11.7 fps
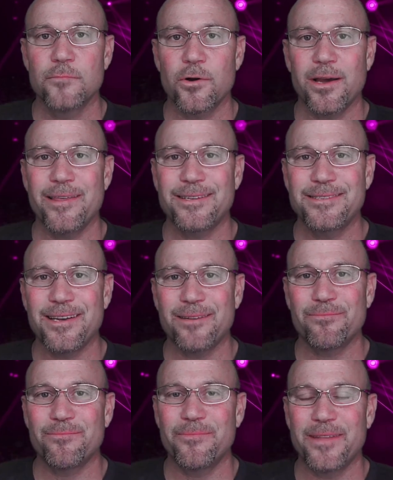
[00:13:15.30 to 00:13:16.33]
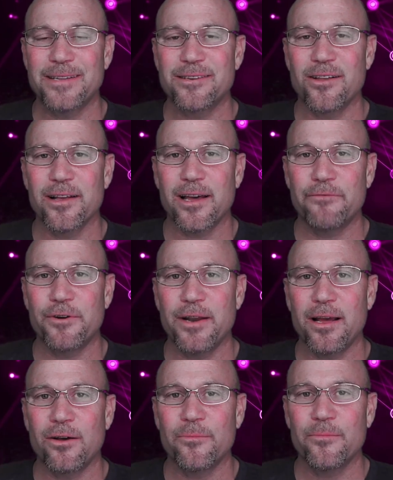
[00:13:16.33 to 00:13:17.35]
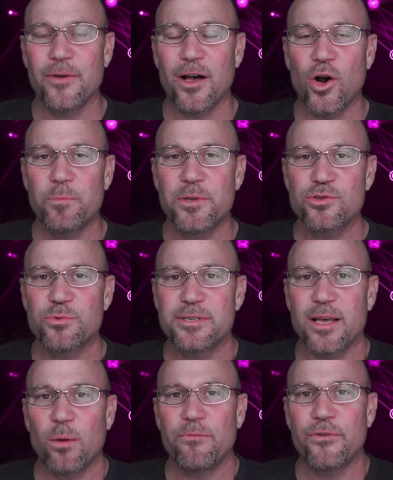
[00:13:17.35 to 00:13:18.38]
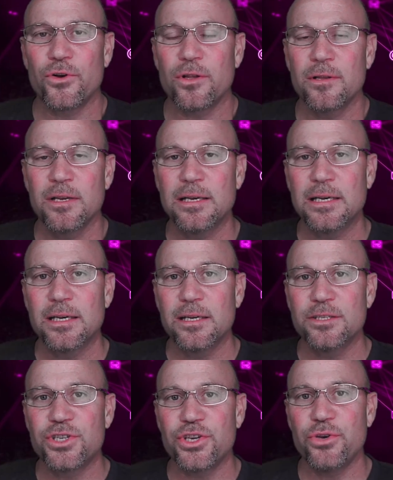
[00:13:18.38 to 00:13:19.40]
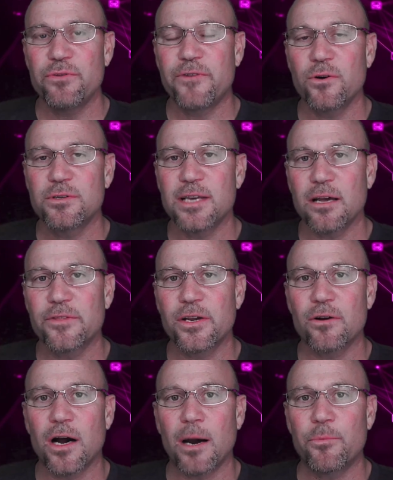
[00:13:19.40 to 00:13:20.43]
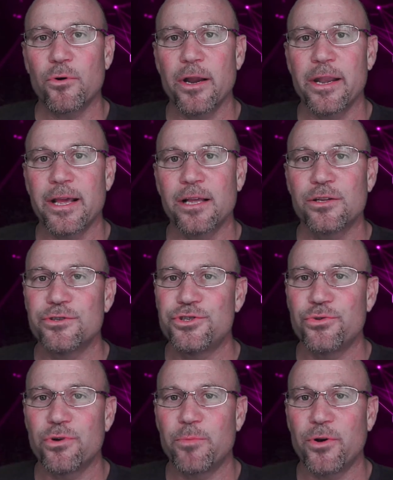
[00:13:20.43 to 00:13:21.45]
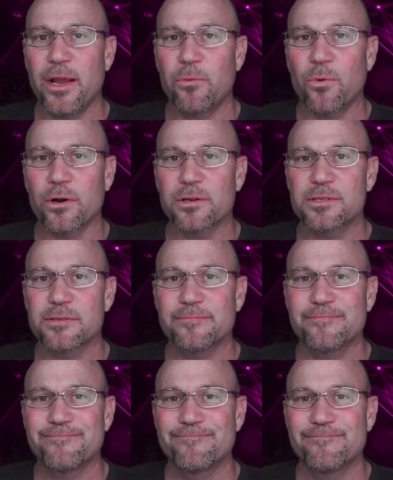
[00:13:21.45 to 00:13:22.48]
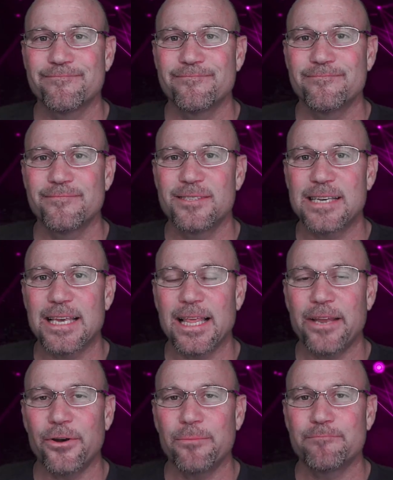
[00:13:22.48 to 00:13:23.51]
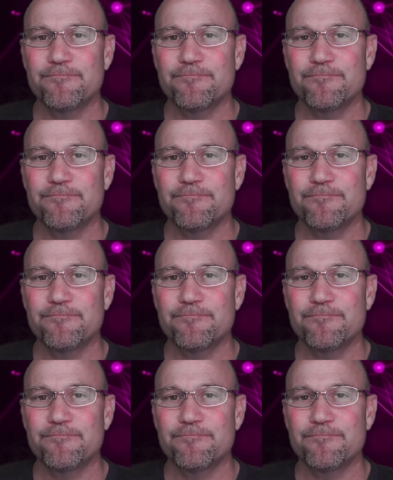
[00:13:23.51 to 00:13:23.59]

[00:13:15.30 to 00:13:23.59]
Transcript: Okay, that's it. That's all I got for now. I hope this was helpful to you folks out there operating Juniper networks. See you later.